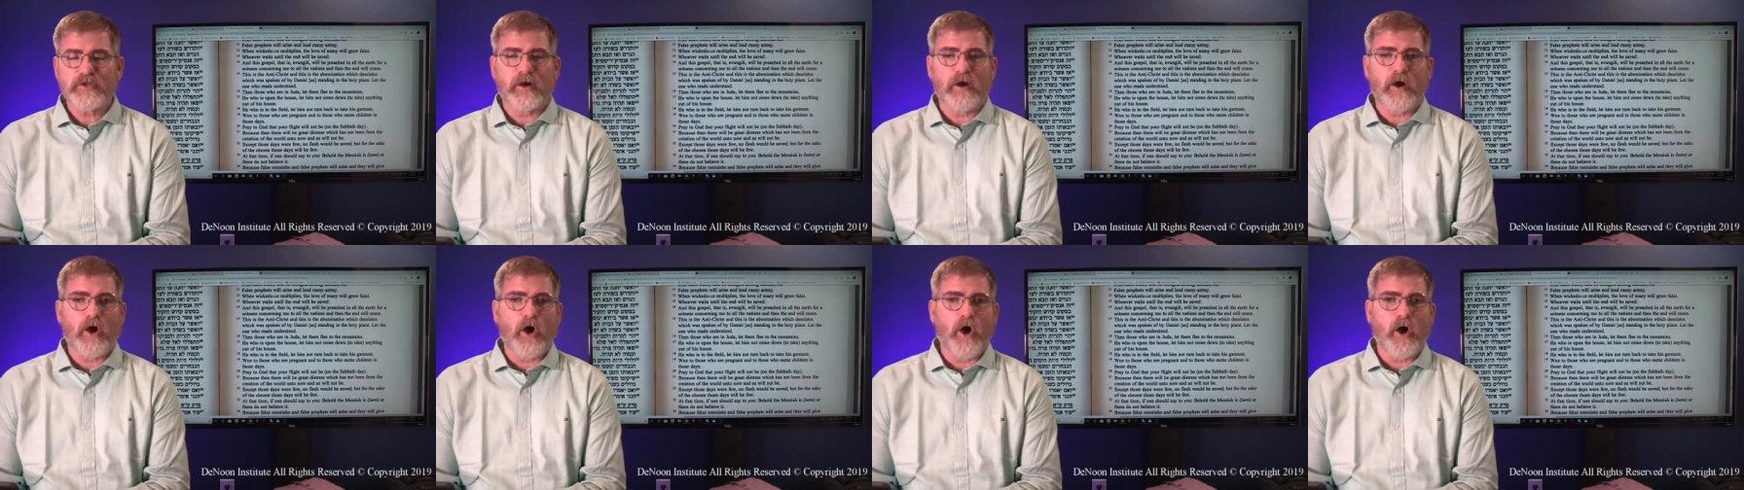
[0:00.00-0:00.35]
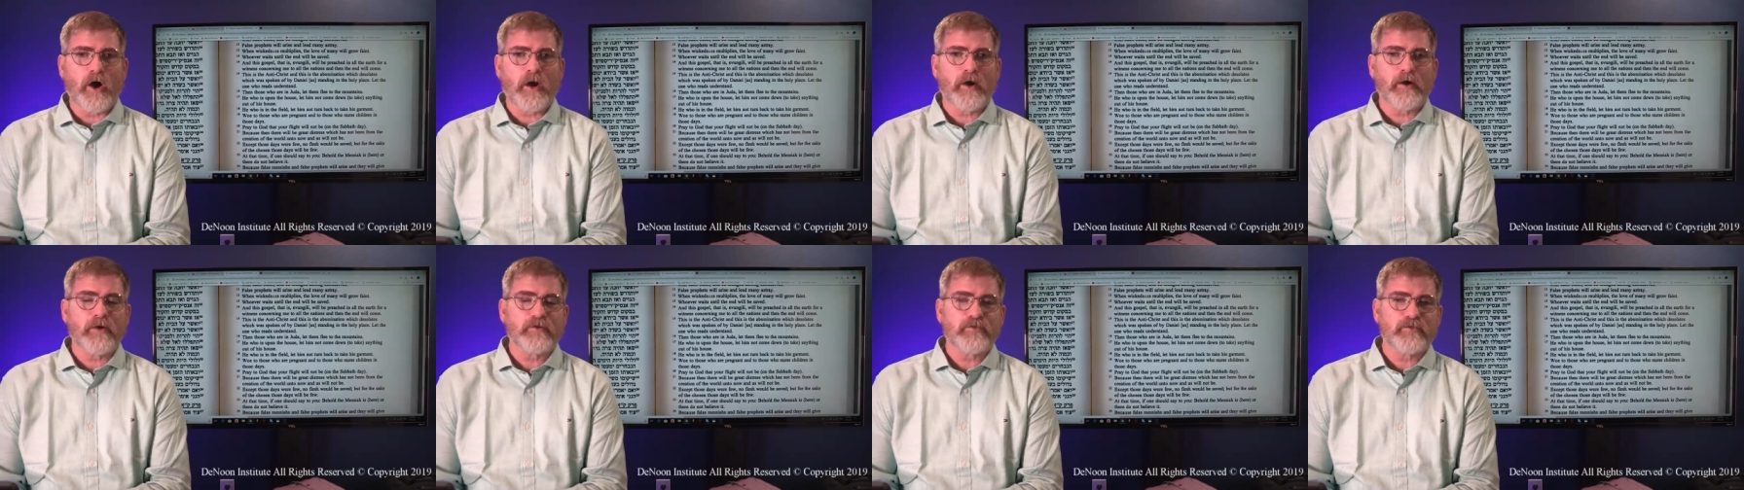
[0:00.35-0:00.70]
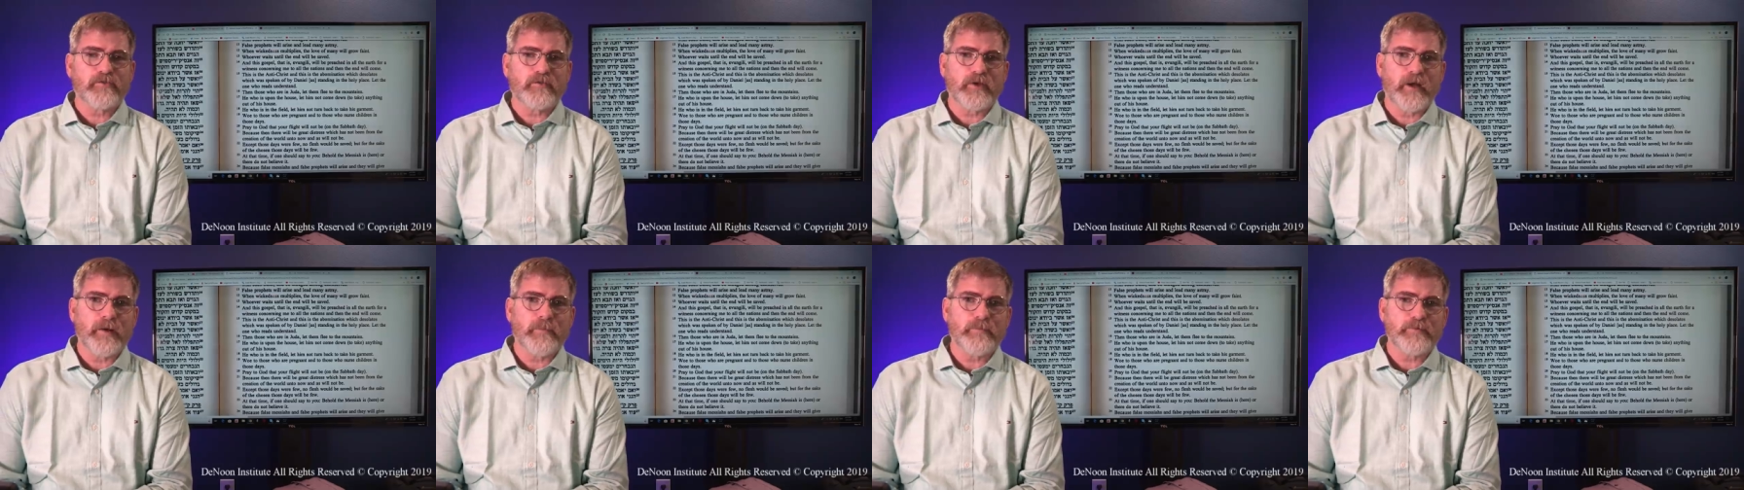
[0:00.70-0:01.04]
There are
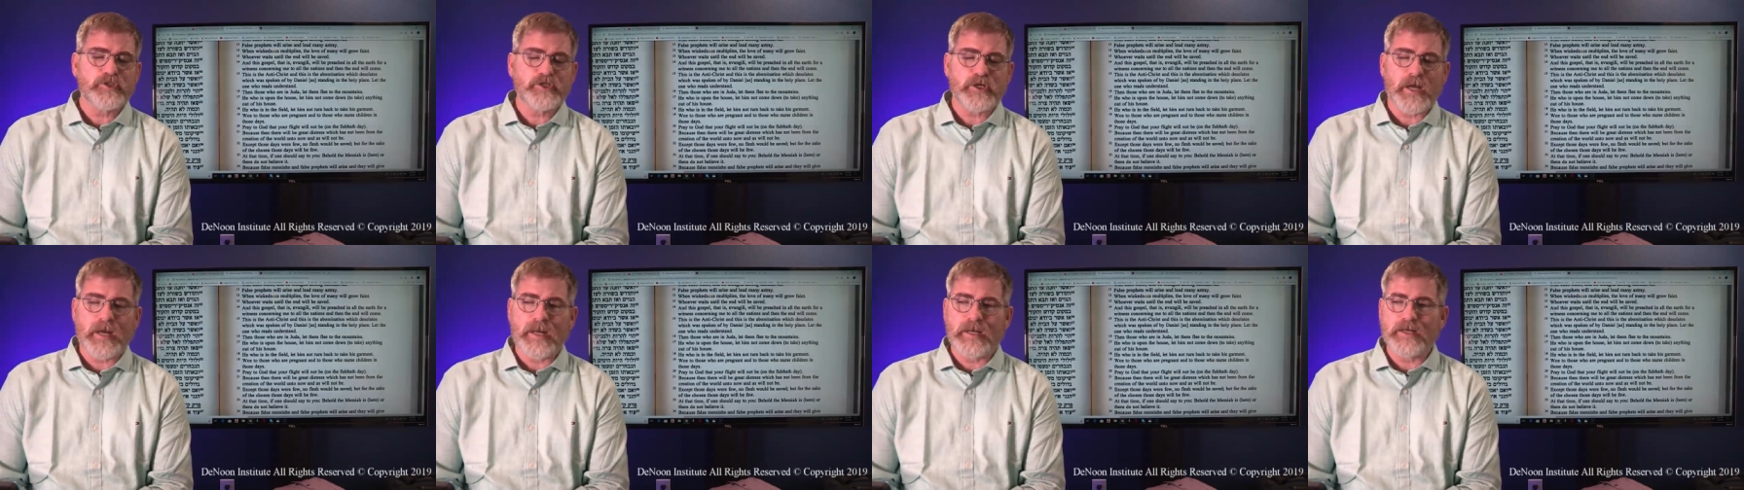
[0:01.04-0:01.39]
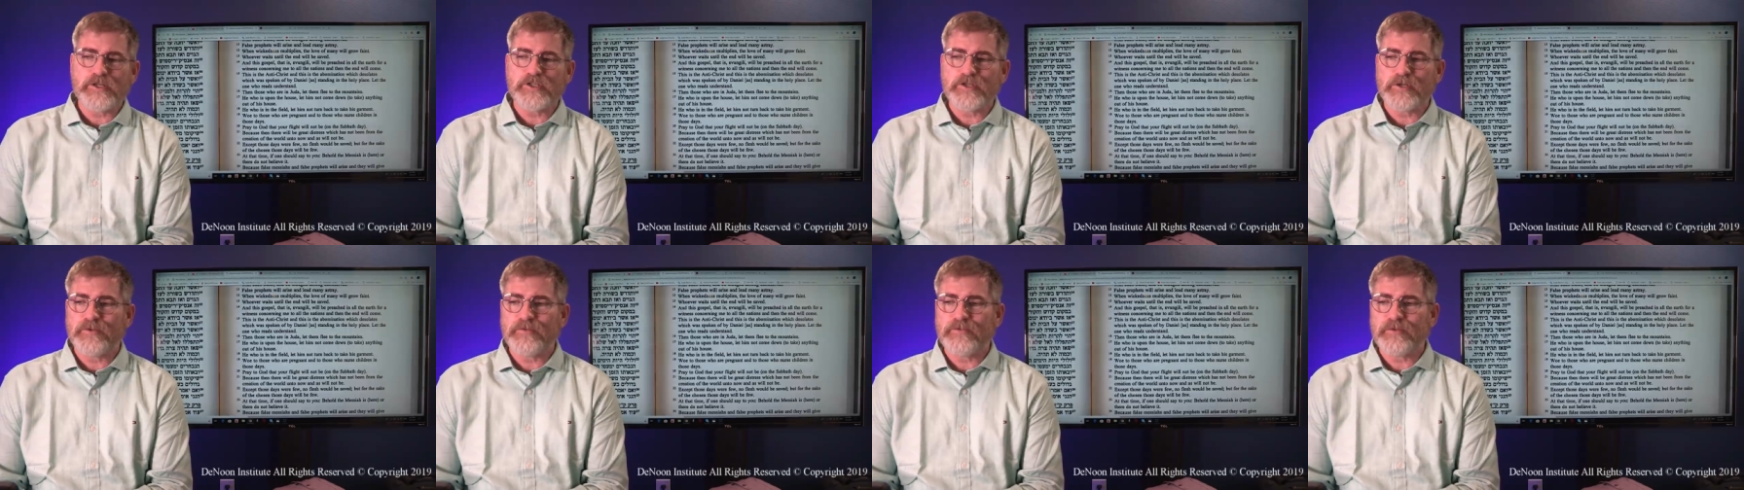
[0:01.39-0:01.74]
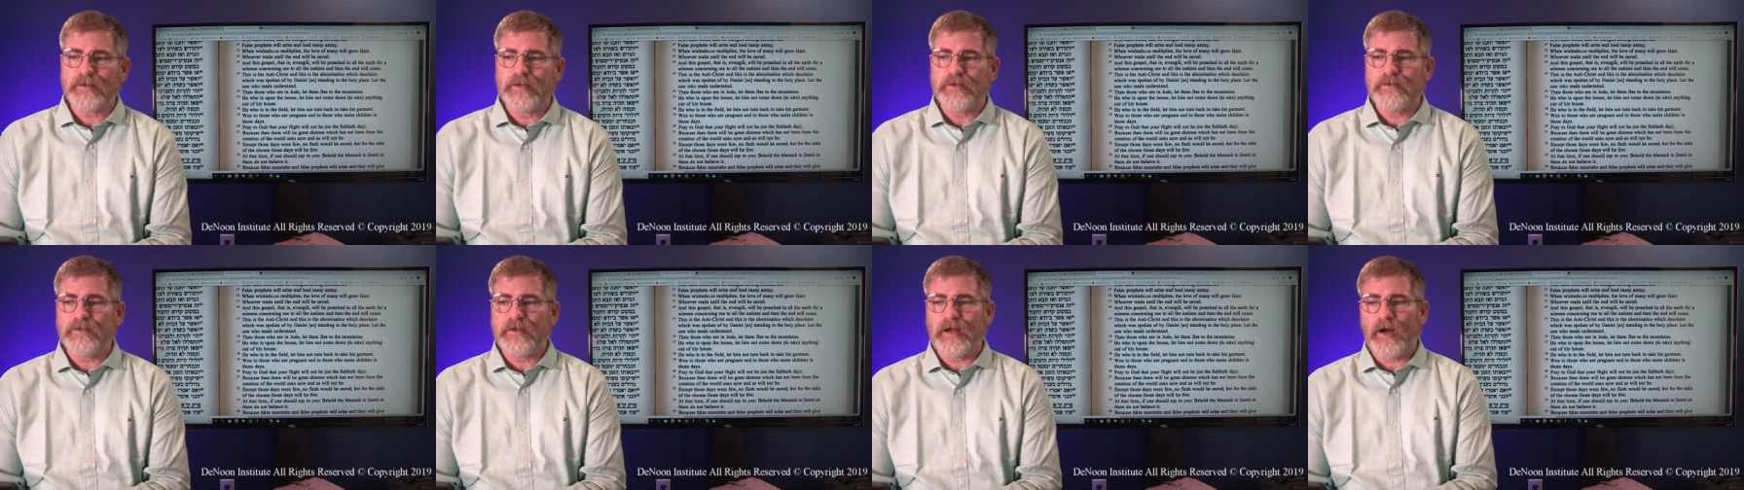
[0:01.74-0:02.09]
some changes
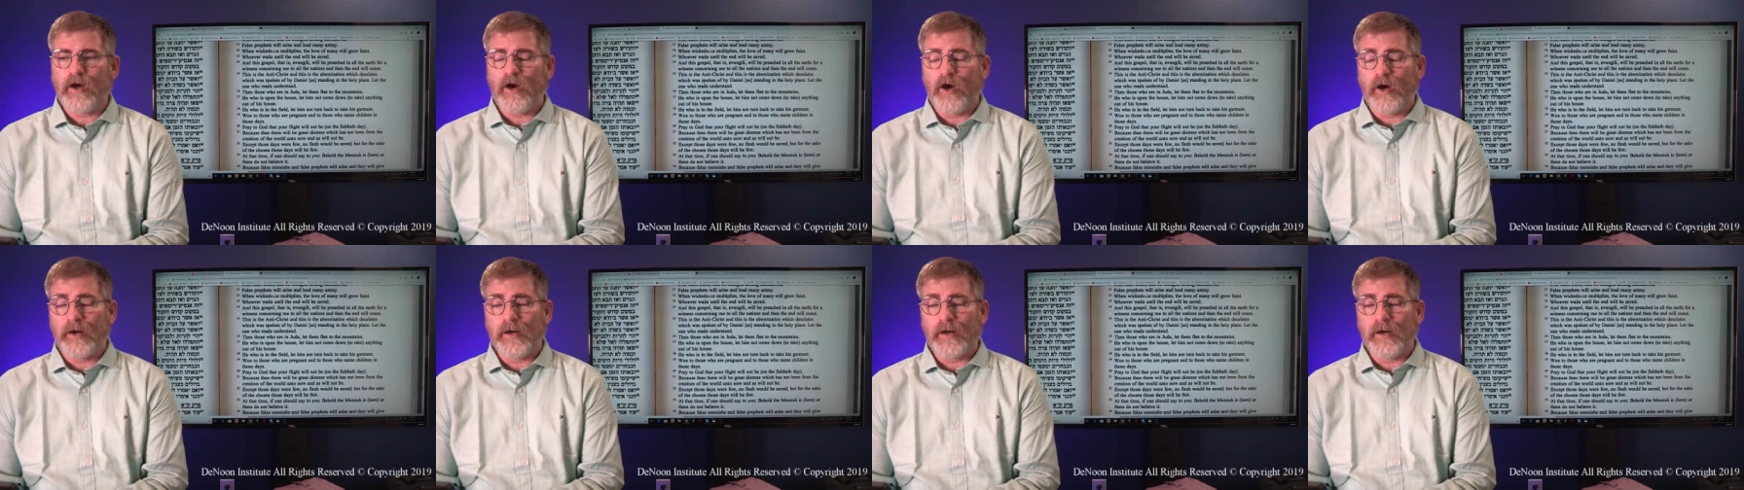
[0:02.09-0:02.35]
in there,